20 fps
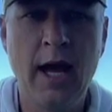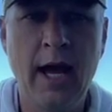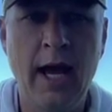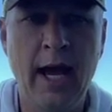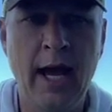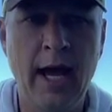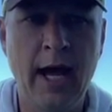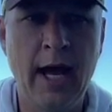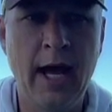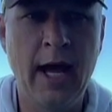
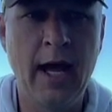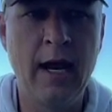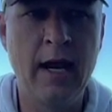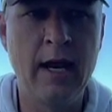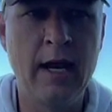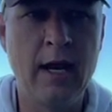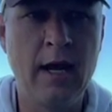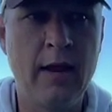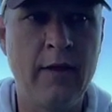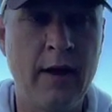
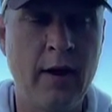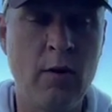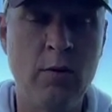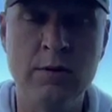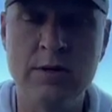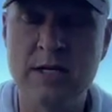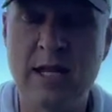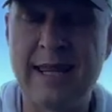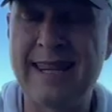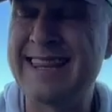and there
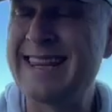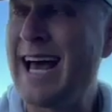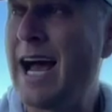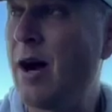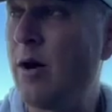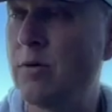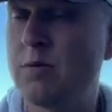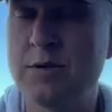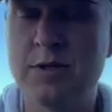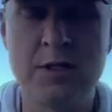was
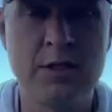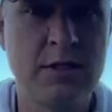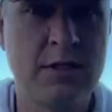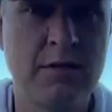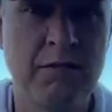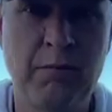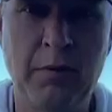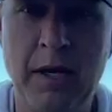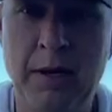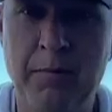thousands
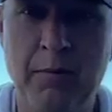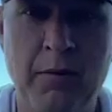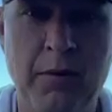of people